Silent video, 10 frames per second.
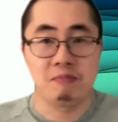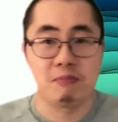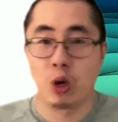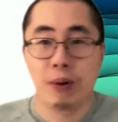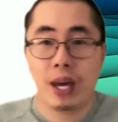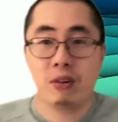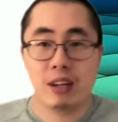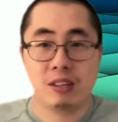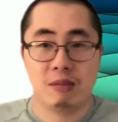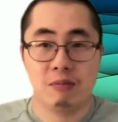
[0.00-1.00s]
No
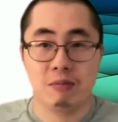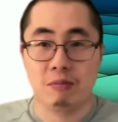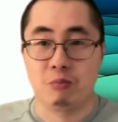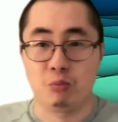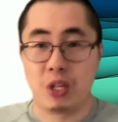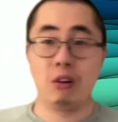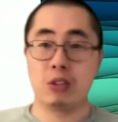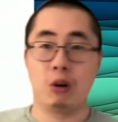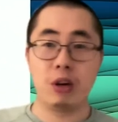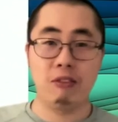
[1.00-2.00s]
barriers. We
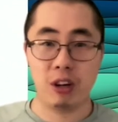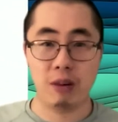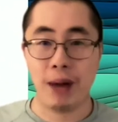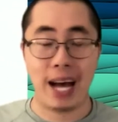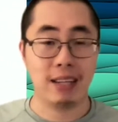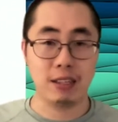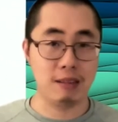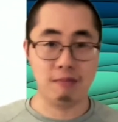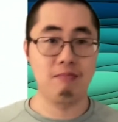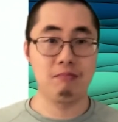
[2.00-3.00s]
don't know if they're
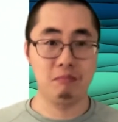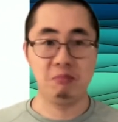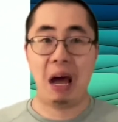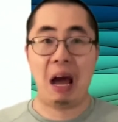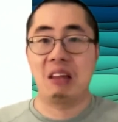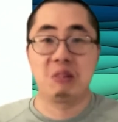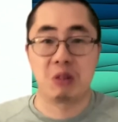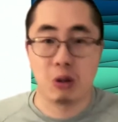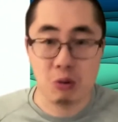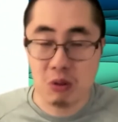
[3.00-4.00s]
passing, I don't
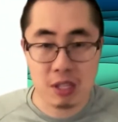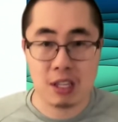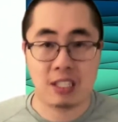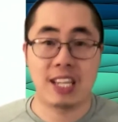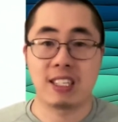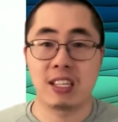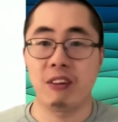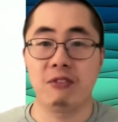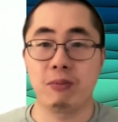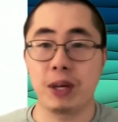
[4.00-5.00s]
know, sensitive
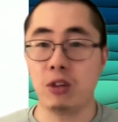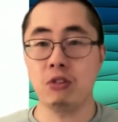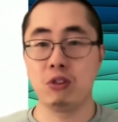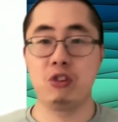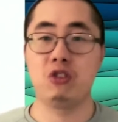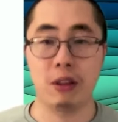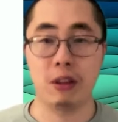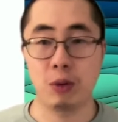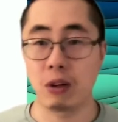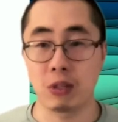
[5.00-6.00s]
information to each
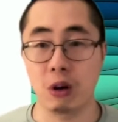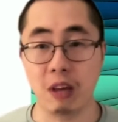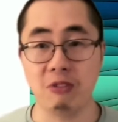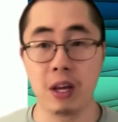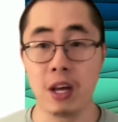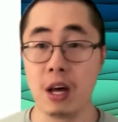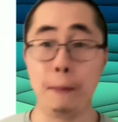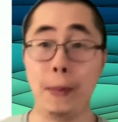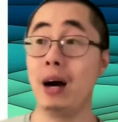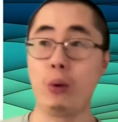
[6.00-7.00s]
other. We don't know if
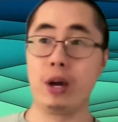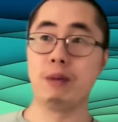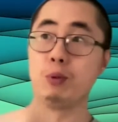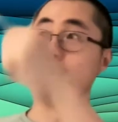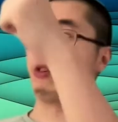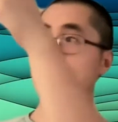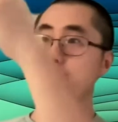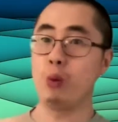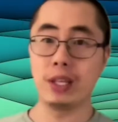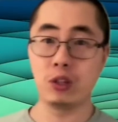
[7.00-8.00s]
malware moves
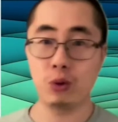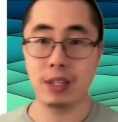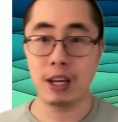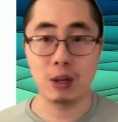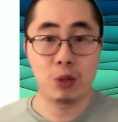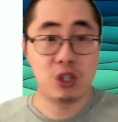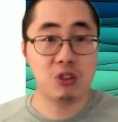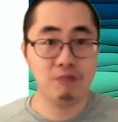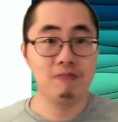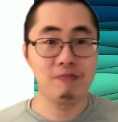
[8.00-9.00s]
from one to another. We
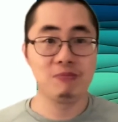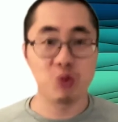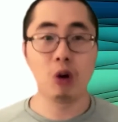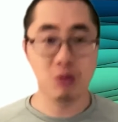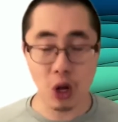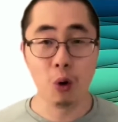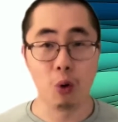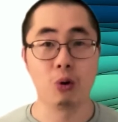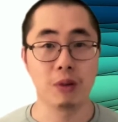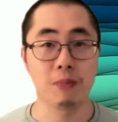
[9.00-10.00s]
just don't
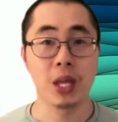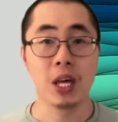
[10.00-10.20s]
know.